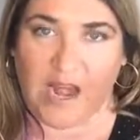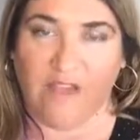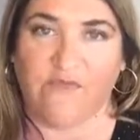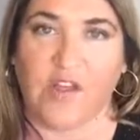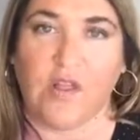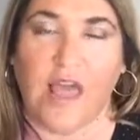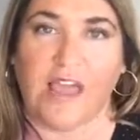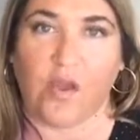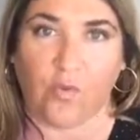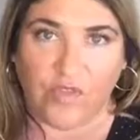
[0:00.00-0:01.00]
And I feel
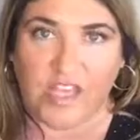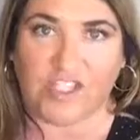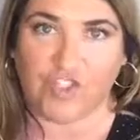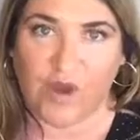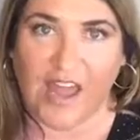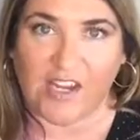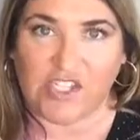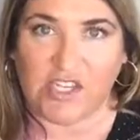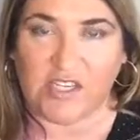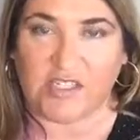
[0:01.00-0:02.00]
like these
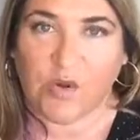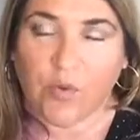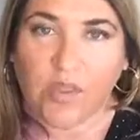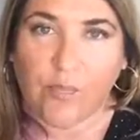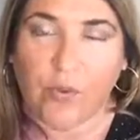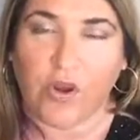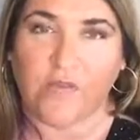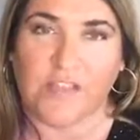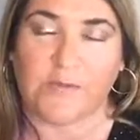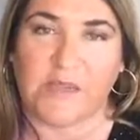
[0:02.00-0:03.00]
strategies and really
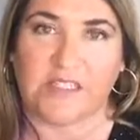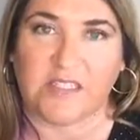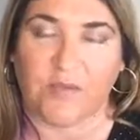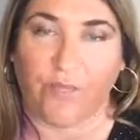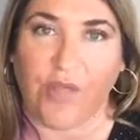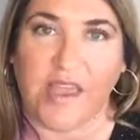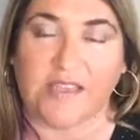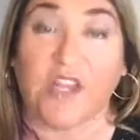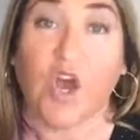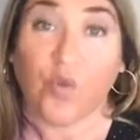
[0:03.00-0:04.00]
putting these pieces in
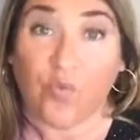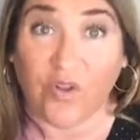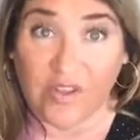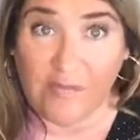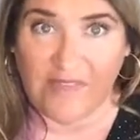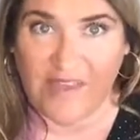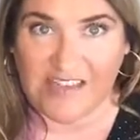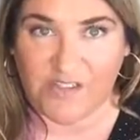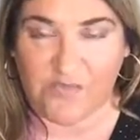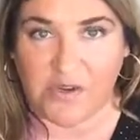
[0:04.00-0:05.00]
place really made
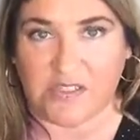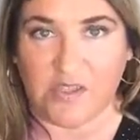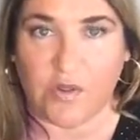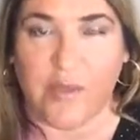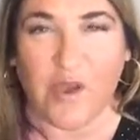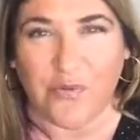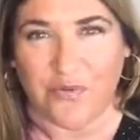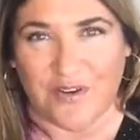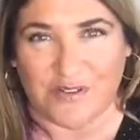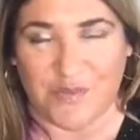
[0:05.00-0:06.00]
that difference. So let me go
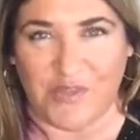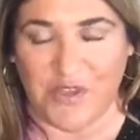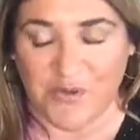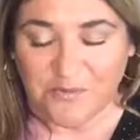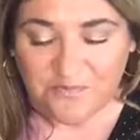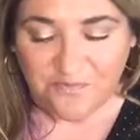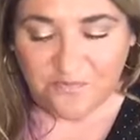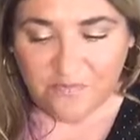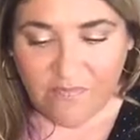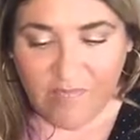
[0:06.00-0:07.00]
through those with you.
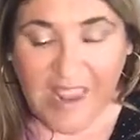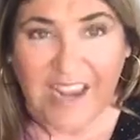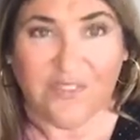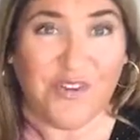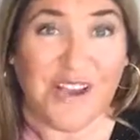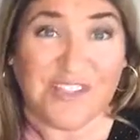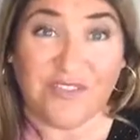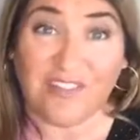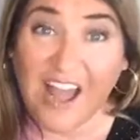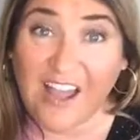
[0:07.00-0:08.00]
And if you guys
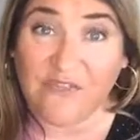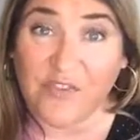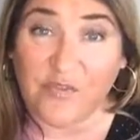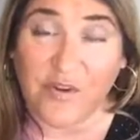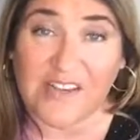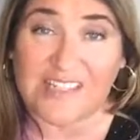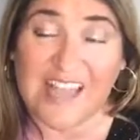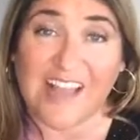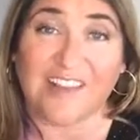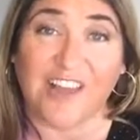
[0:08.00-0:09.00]
are live, feel free to
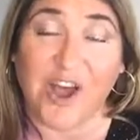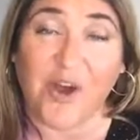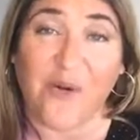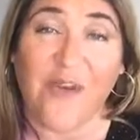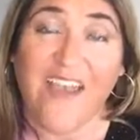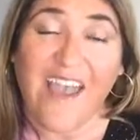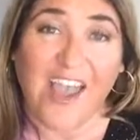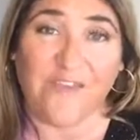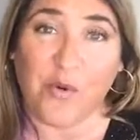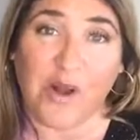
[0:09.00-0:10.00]
say hello.
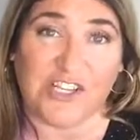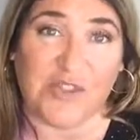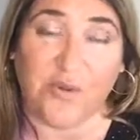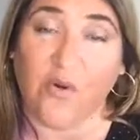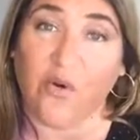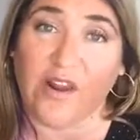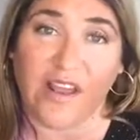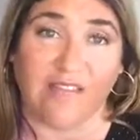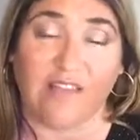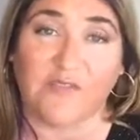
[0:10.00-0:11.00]
If you're watching the recording,
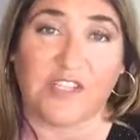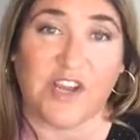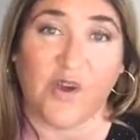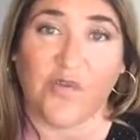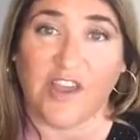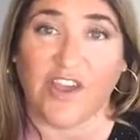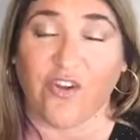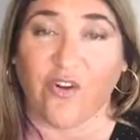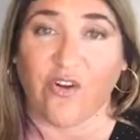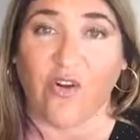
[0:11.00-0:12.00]
I'd love to know that
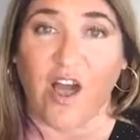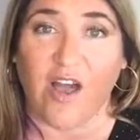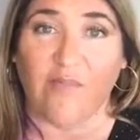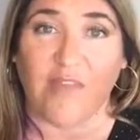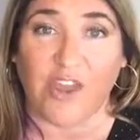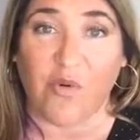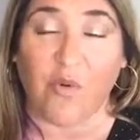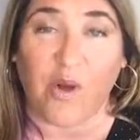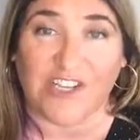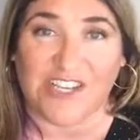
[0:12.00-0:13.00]
you're
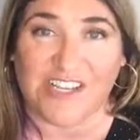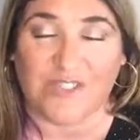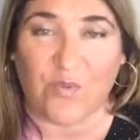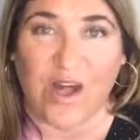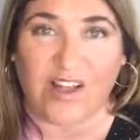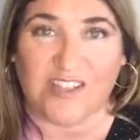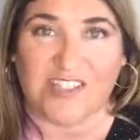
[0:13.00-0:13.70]
watching as well.